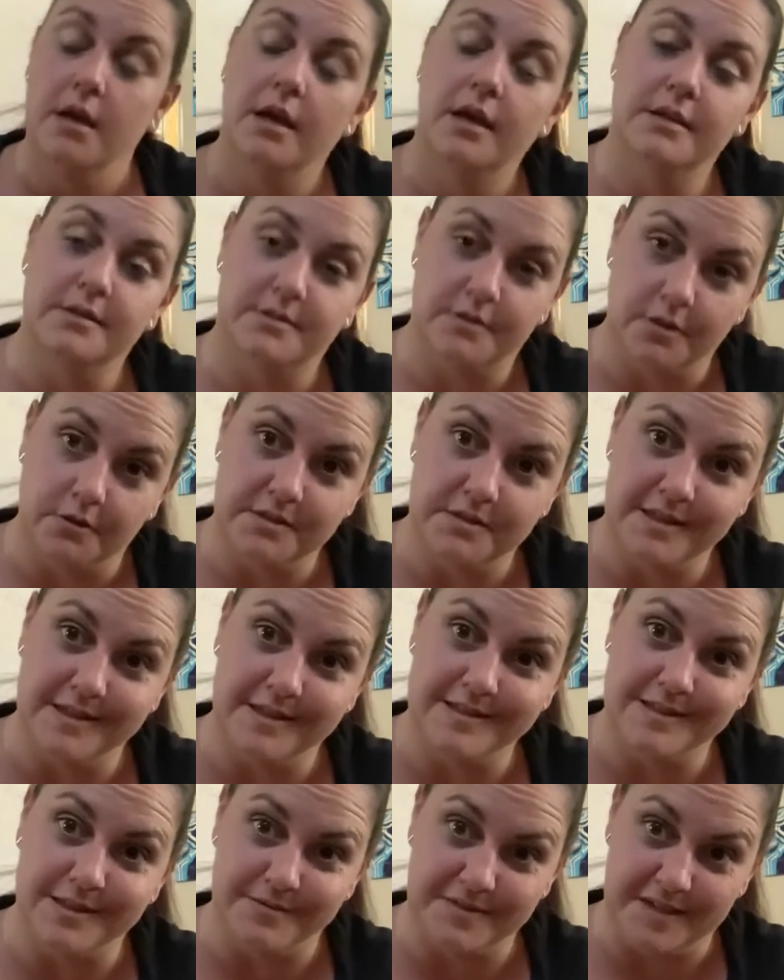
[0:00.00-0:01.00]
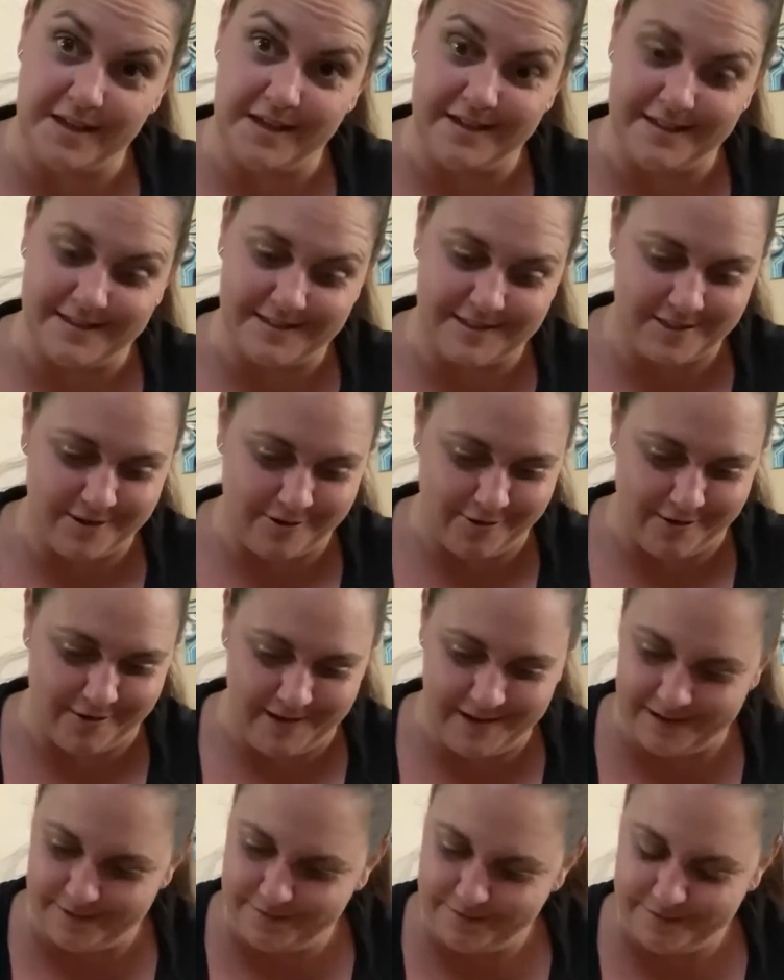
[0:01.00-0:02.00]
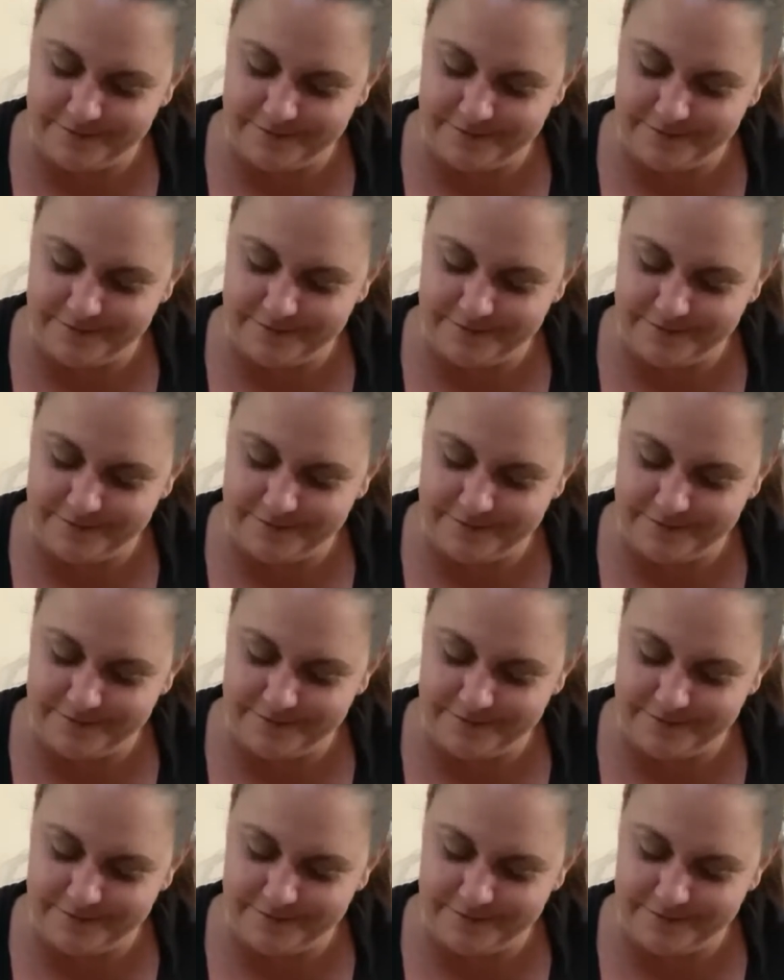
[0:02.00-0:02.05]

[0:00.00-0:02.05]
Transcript: Associates of Science degree.